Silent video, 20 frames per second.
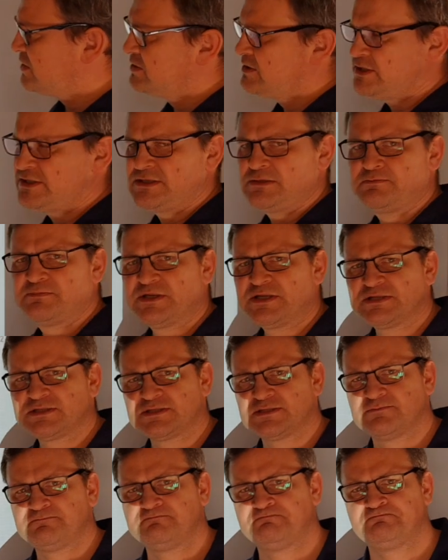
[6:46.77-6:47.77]
a little bit,
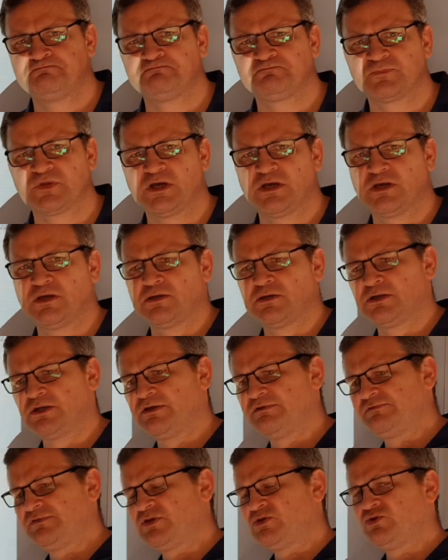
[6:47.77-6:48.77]

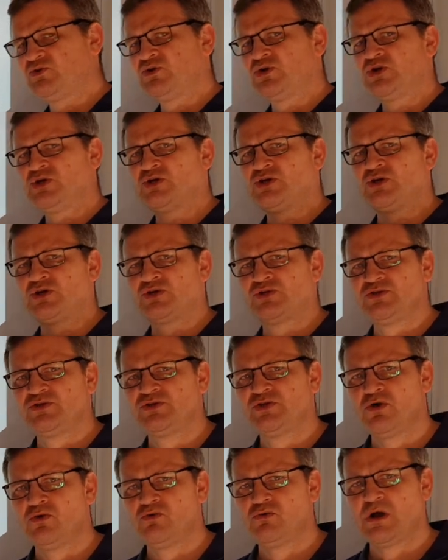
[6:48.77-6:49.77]
if you
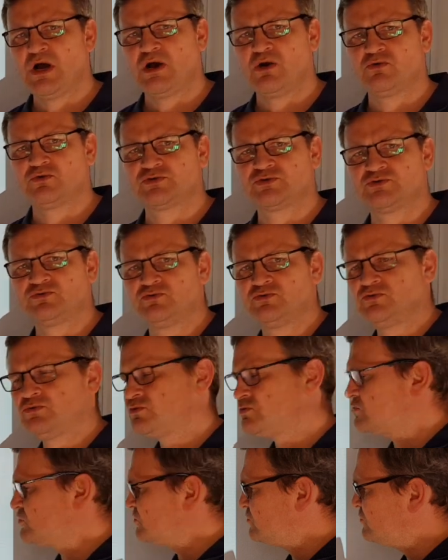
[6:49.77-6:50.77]
know how to
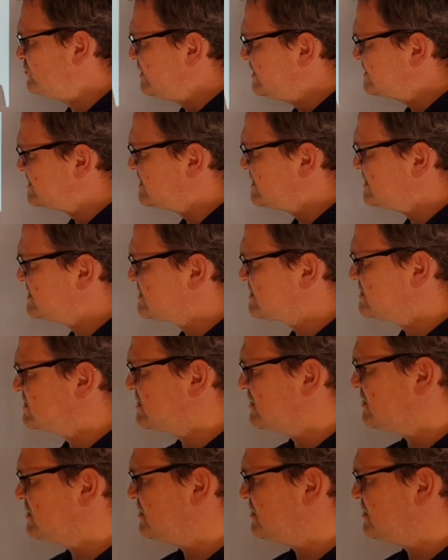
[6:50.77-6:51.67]
read this